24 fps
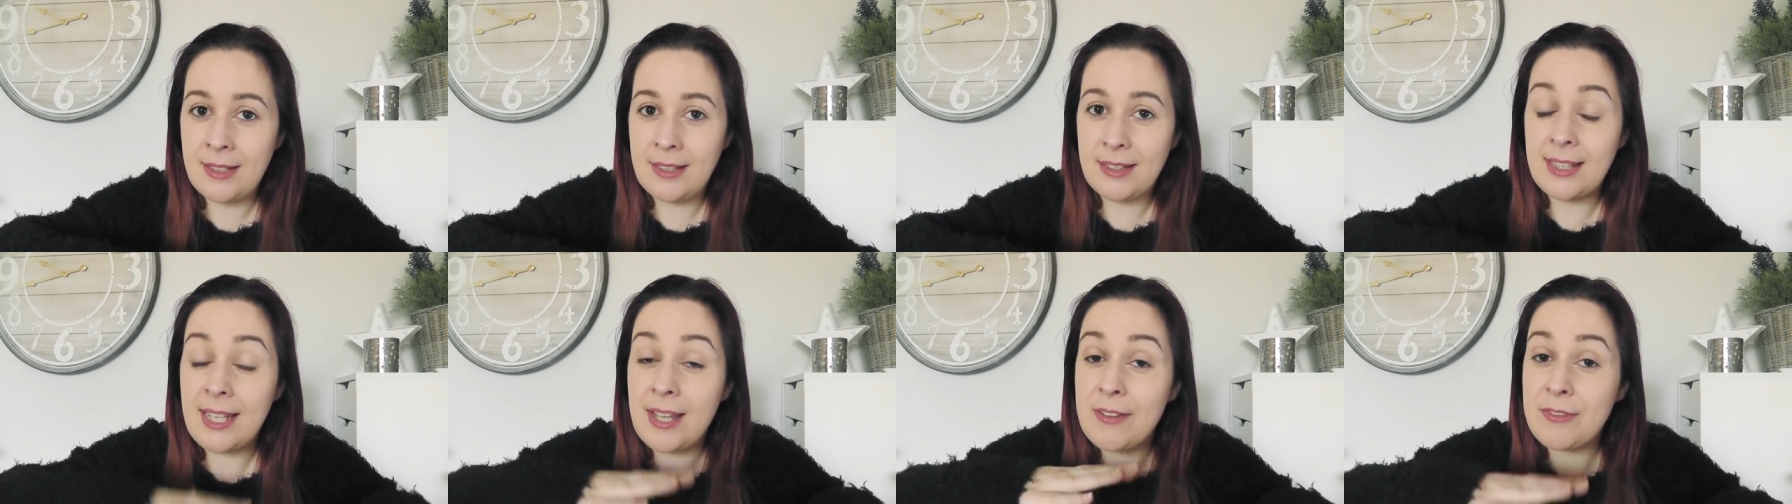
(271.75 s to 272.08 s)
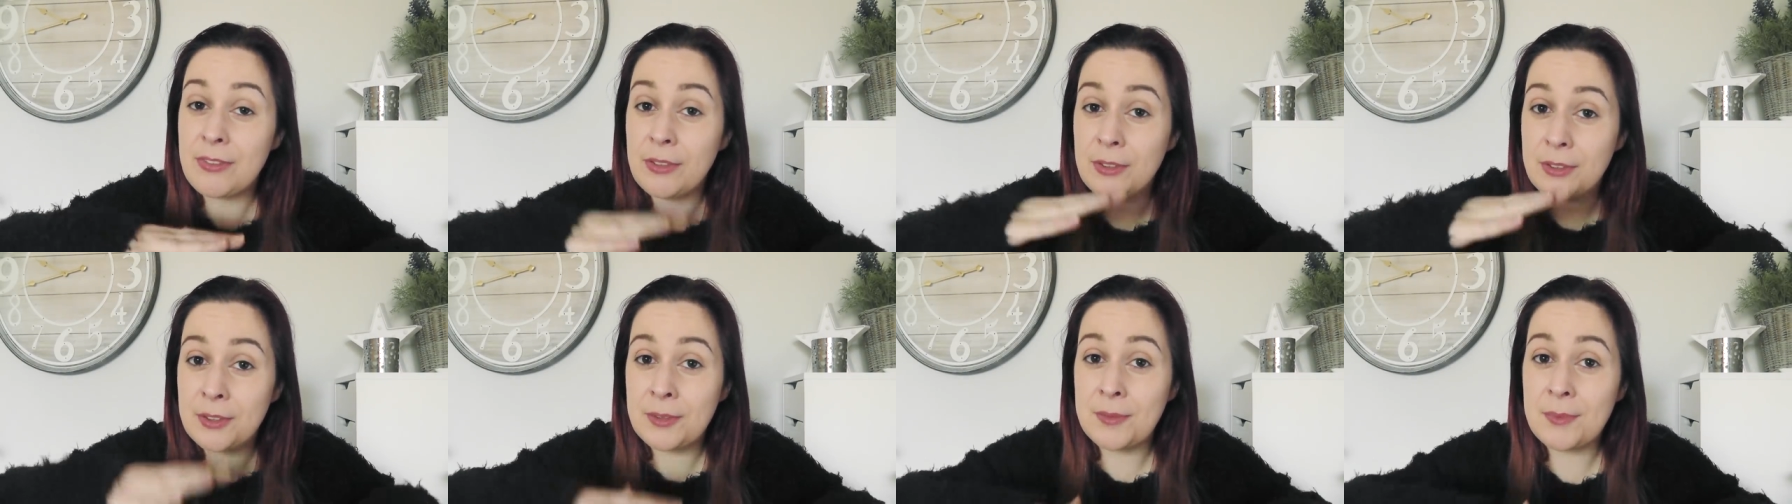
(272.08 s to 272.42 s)

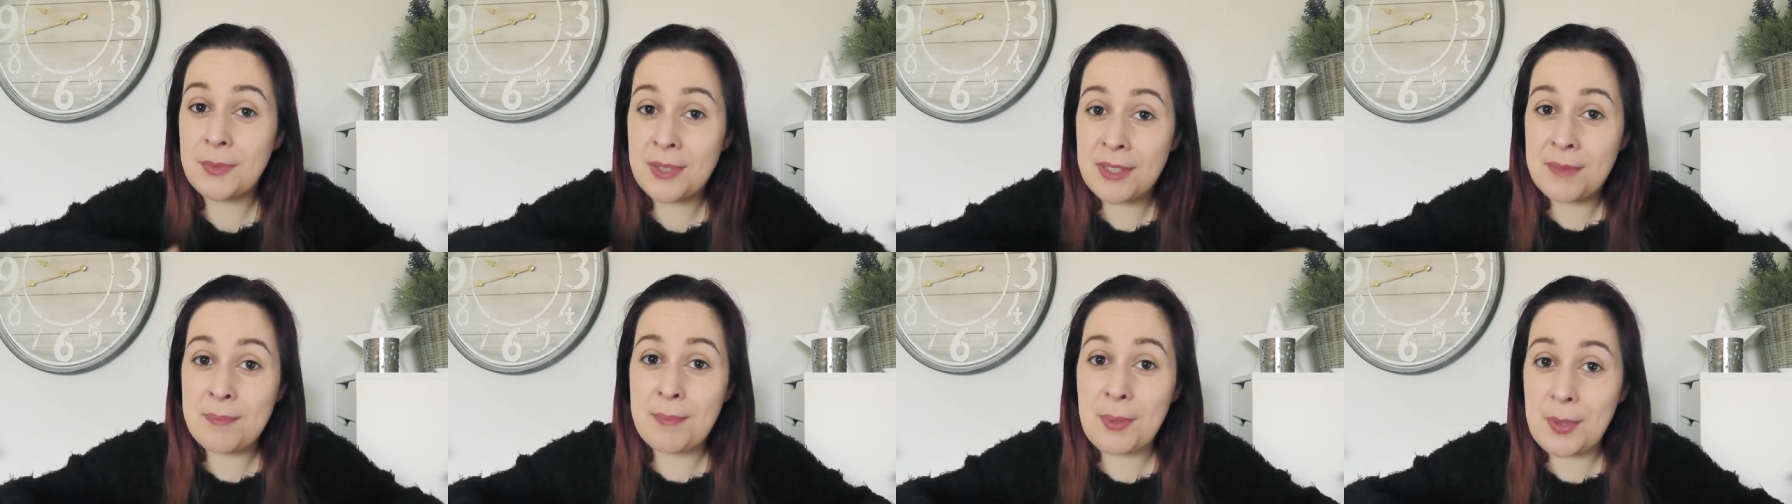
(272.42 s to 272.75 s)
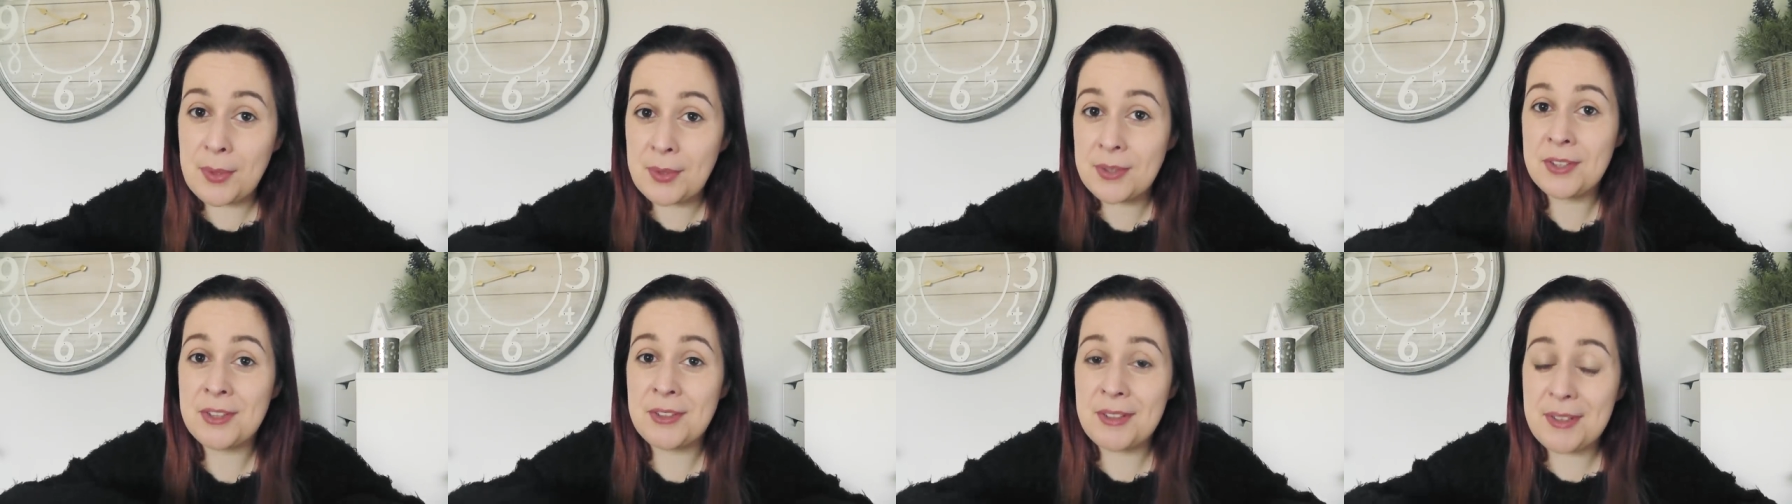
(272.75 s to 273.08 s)
levelled up with
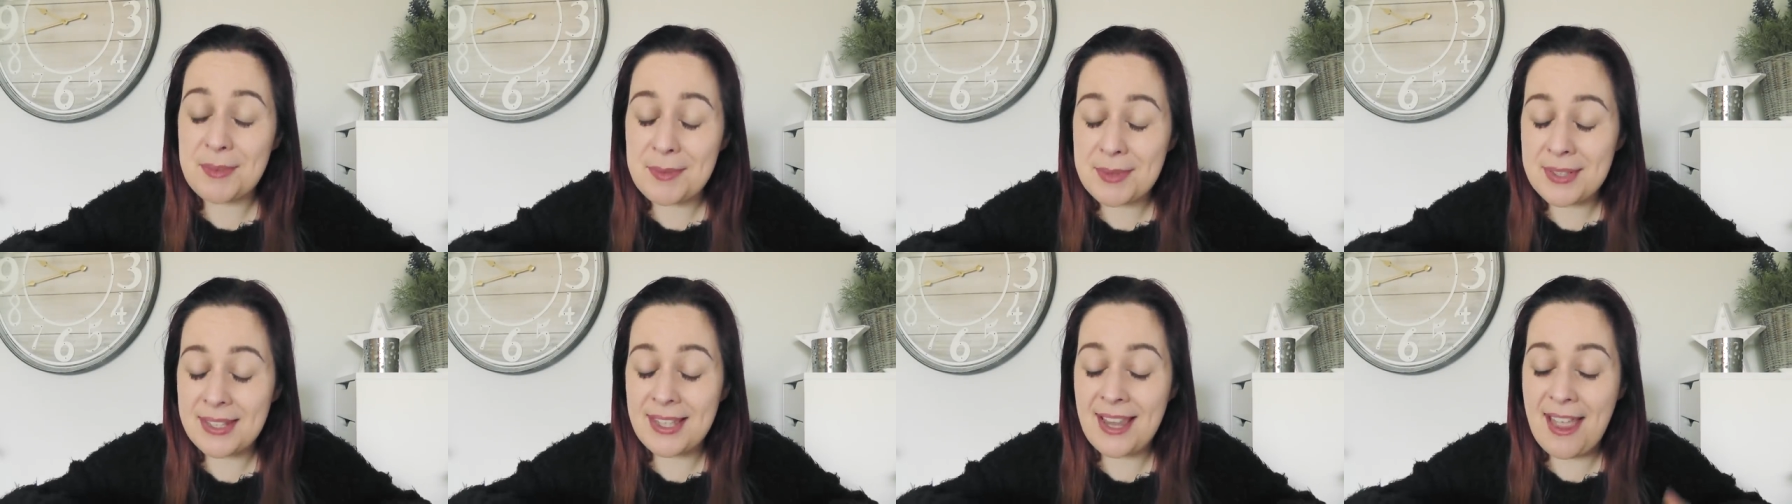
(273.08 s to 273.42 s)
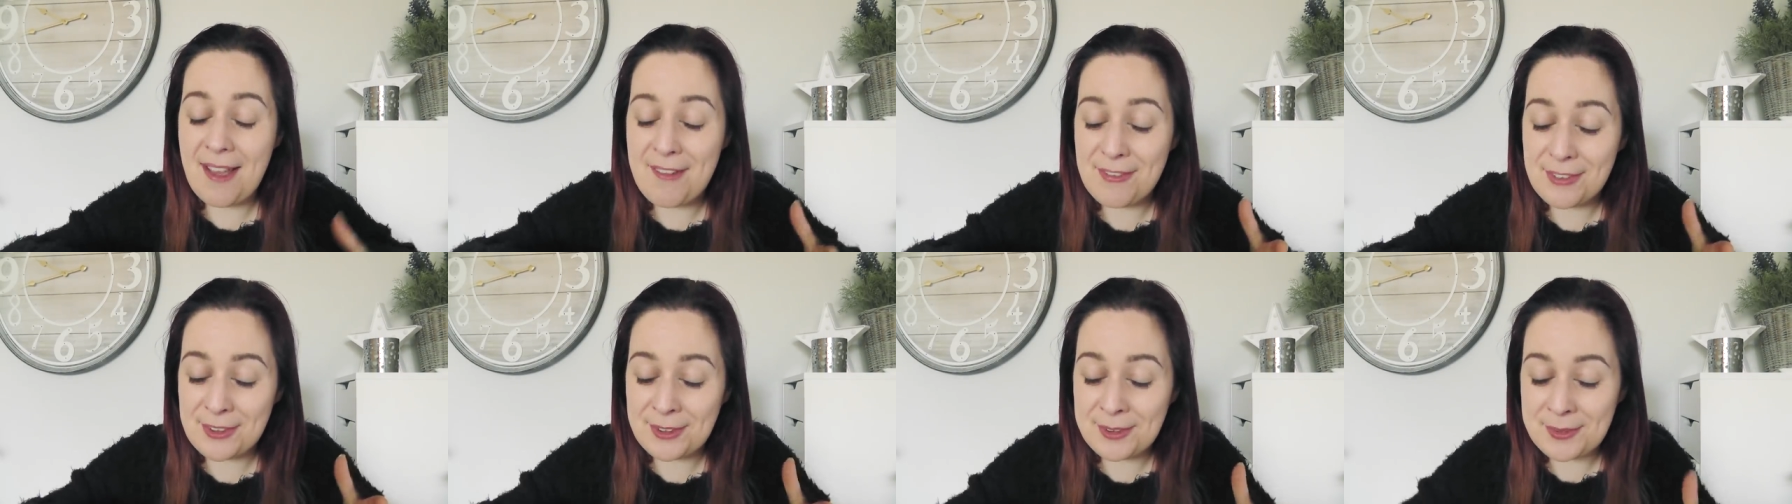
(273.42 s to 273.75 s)
books, so it was
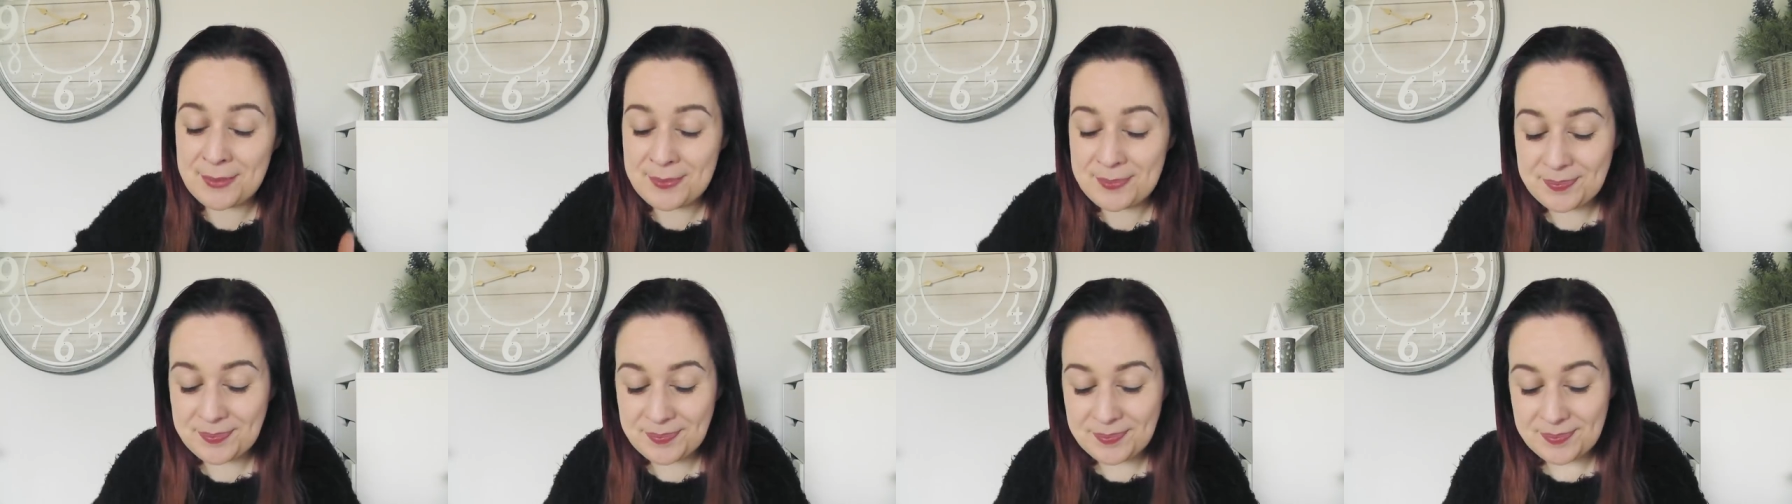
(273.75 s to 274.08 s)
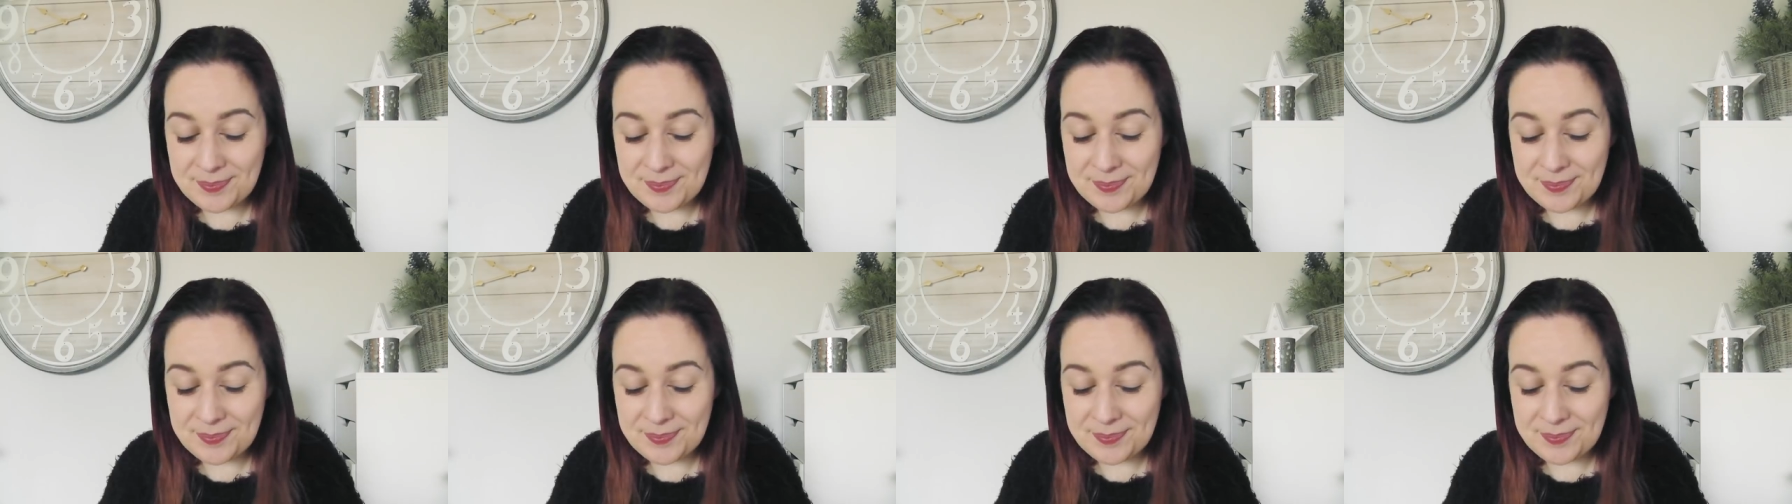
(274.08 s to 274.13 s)
level.